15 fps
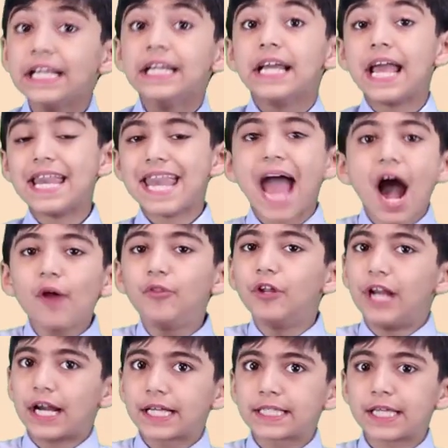And now the
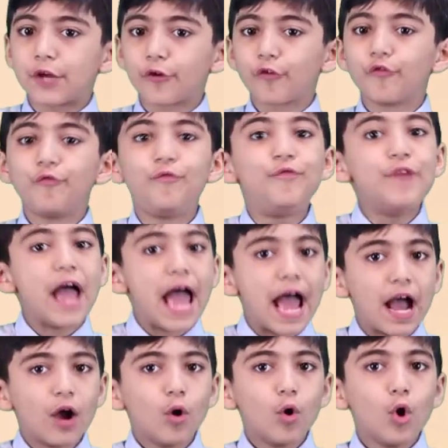next letter,
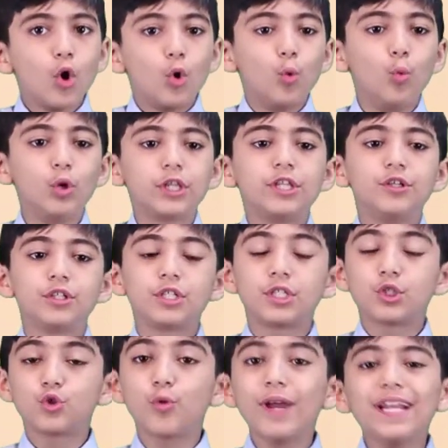Fa, with
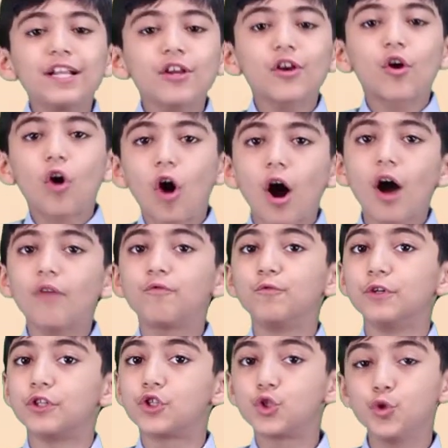its twin Qaf
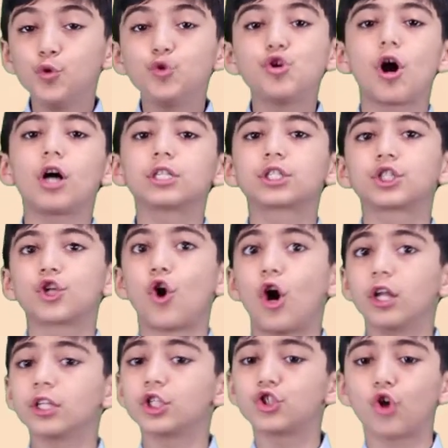with two dots
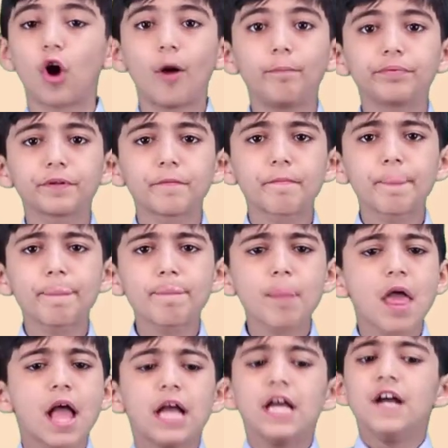on the top.
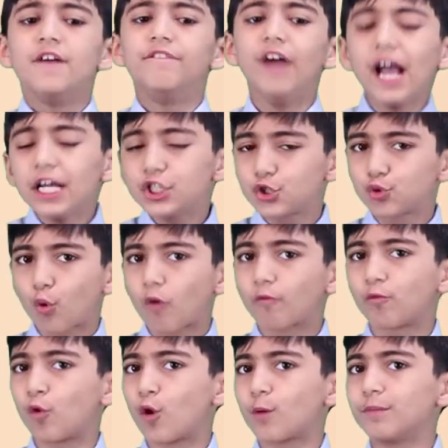Fa's short
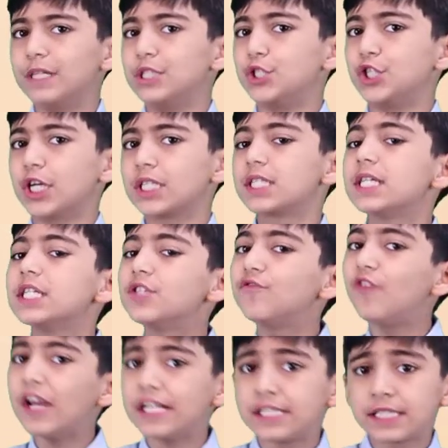form is just its
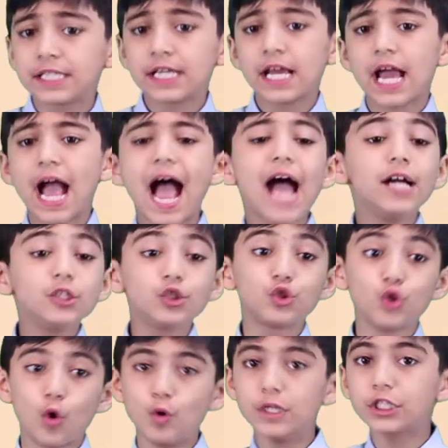face, and
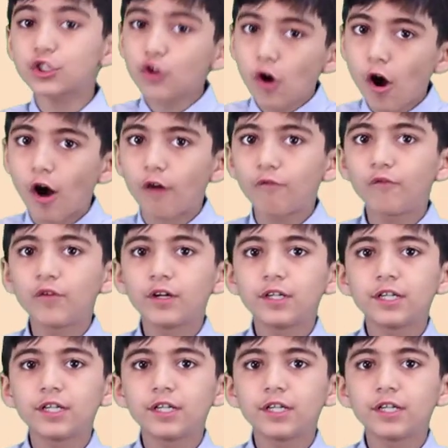so is Qaf.